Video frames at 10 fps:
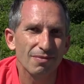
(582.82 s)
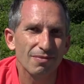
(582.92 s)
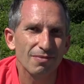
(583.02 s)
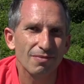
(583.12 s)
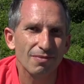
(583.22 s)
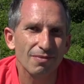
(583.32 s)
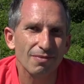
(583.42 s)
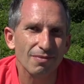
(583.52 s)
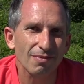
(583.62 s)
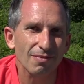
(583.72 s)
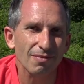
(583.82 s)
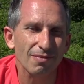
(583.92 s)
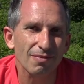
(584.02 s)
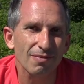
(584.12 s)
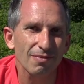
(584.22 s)

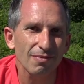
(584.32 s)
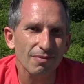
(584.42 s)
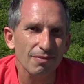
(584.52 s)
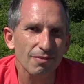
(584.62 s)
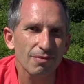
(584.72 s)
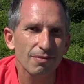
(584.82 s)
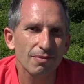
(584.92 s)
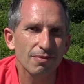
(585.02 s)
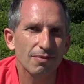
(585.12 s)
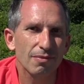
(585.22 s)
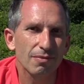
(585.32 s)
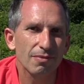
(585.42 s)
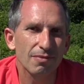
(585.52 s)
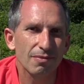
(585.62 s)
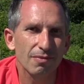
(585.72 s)

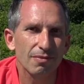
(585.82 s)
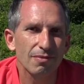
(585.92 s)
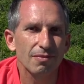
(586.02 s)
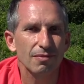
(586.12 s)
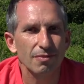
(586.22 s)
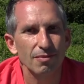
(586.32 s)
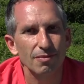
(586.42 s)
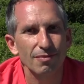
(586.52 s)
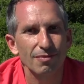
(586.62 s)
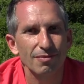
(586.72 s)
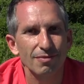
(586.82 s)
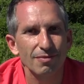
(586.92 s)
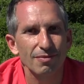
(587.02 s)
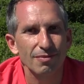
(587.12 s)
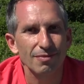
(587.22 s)

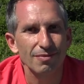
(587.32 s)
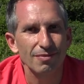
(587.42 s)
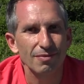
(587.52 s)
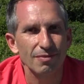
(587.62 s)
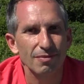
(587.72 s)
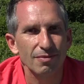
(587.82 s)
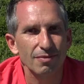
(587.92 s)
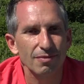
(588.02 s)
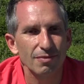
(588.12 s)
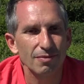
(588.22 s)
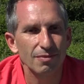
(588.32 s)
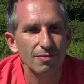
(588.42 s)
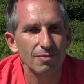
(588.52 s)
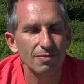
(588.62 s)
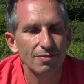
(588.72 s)

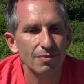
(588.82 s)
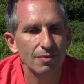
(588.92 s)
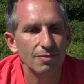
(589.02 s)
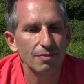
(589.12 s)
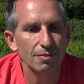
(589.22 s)
No words are spoken by the person on screen.